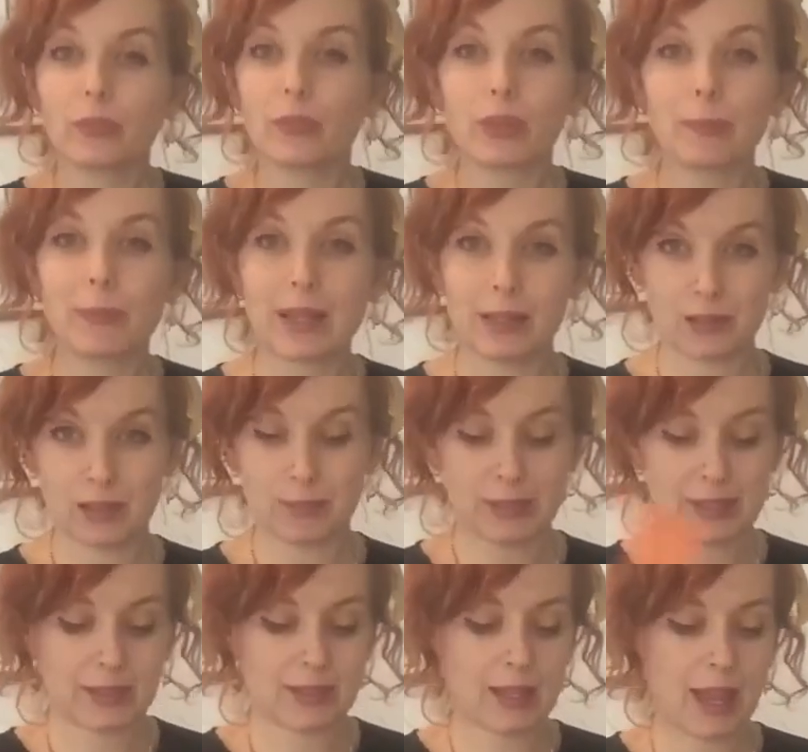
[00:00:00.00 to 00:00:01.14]
peeled
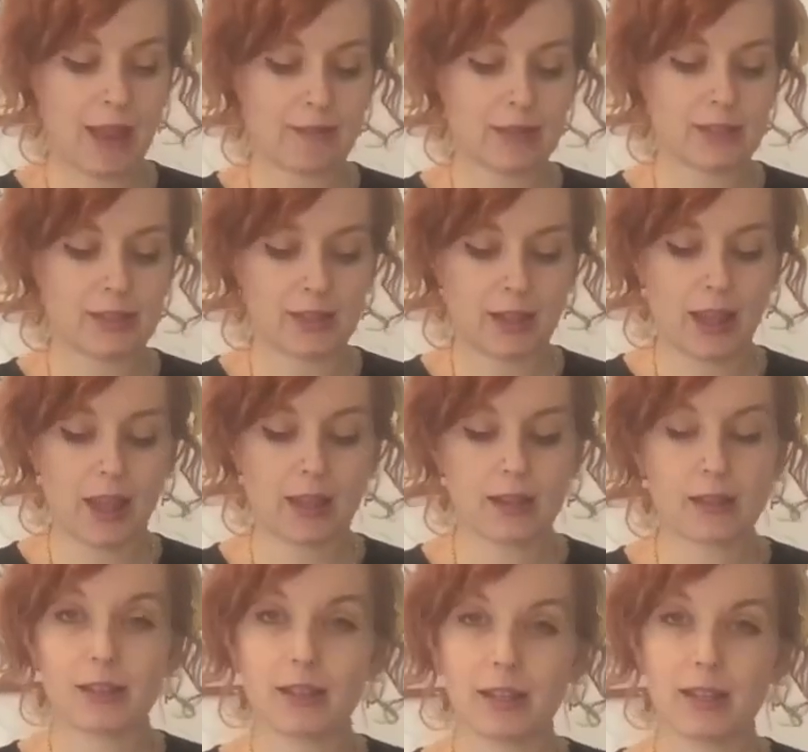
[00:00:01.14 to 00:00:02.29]
the carrots, okay?
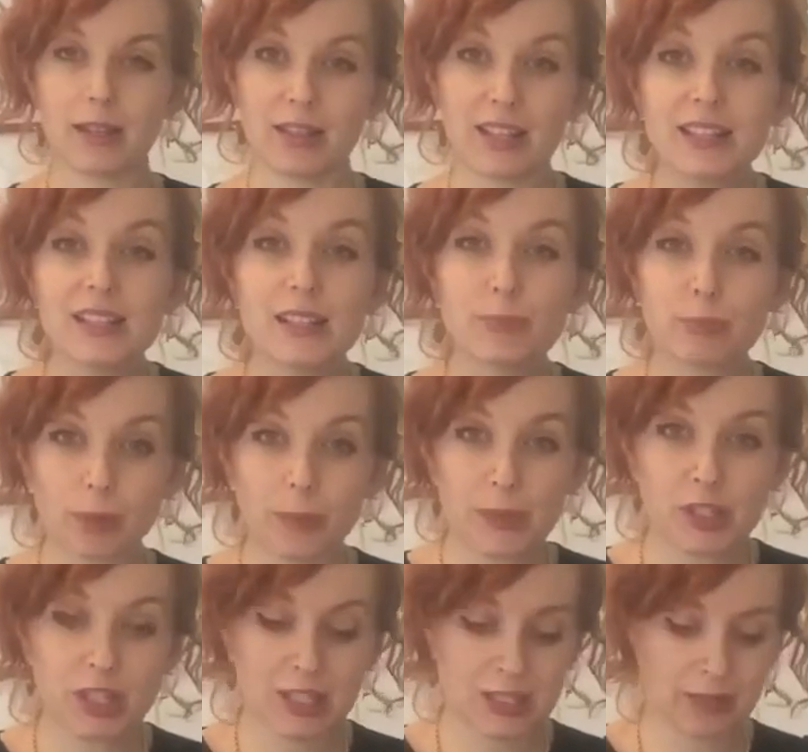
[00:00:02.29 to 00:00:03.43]
This is proper
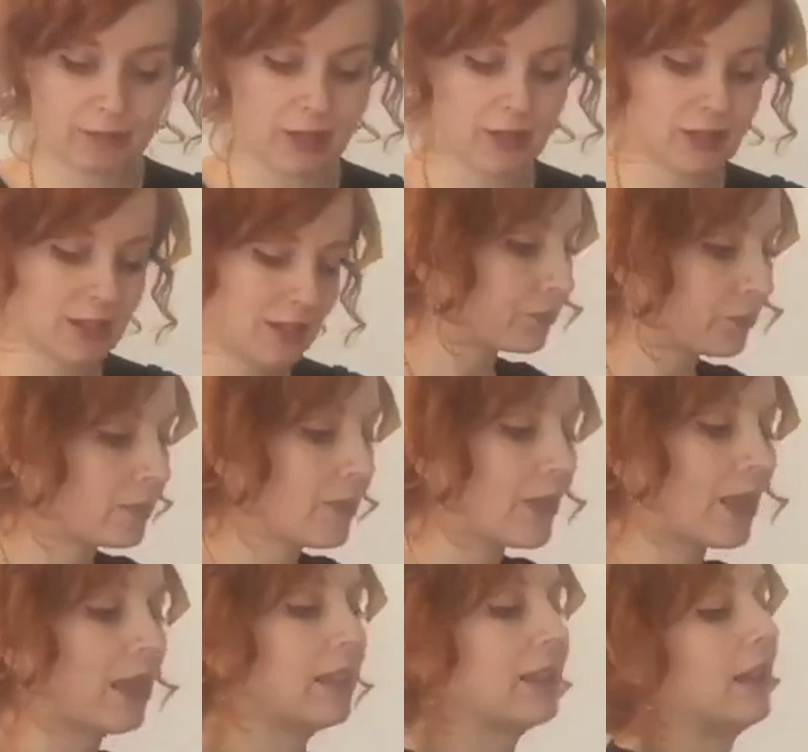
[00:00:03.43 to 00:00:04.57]
cheaty roast.
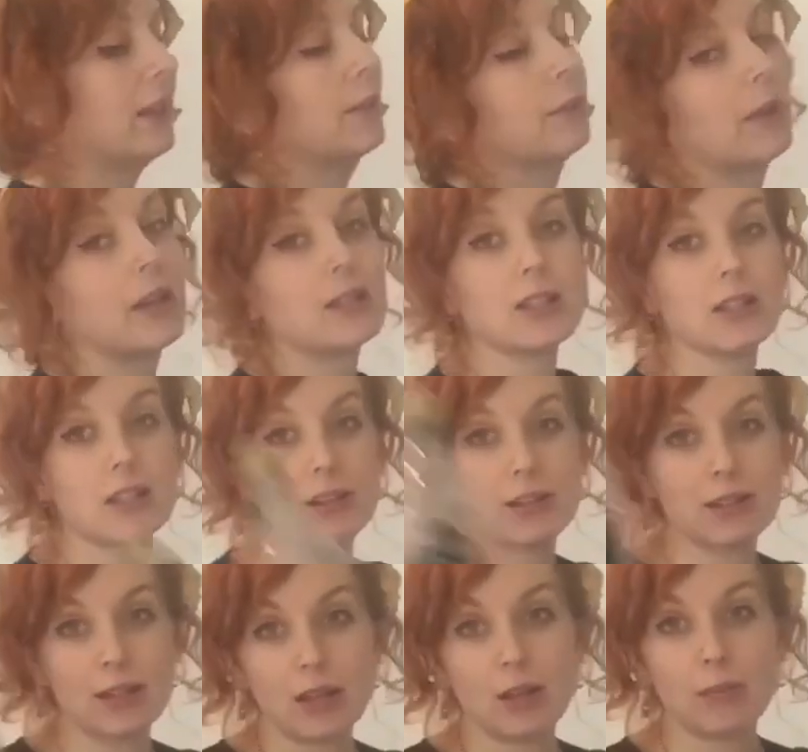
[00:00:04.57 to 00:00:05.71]
Then I'm going to use
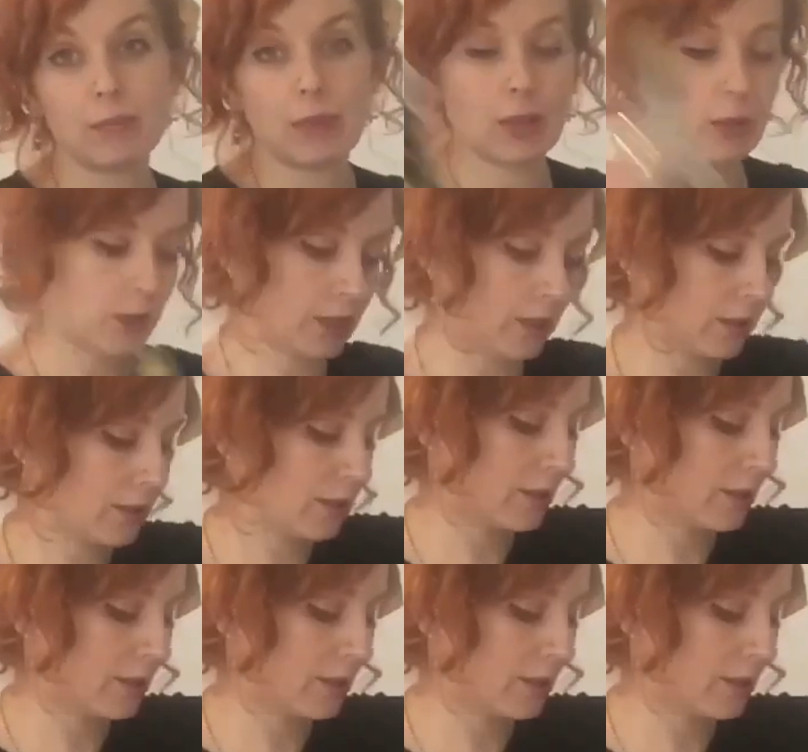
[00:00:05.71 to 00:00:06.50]
my oil,